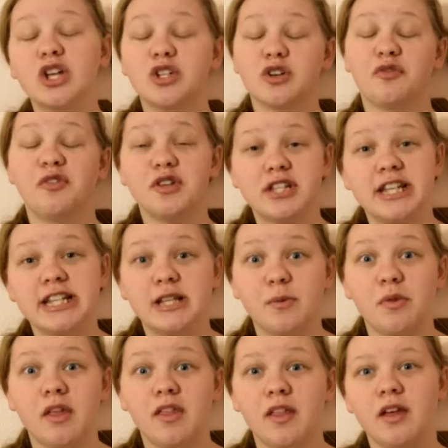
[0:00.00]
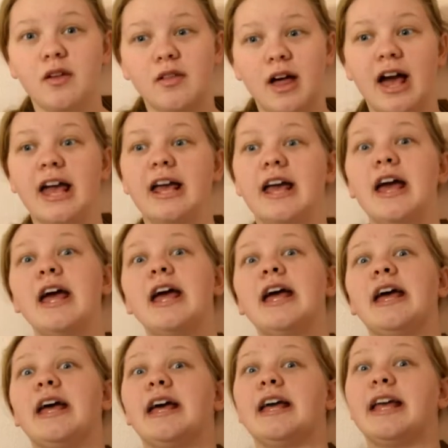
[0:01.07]
So if you see something that you like,
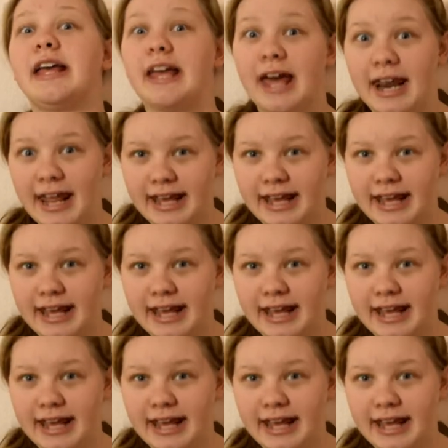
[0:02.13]
get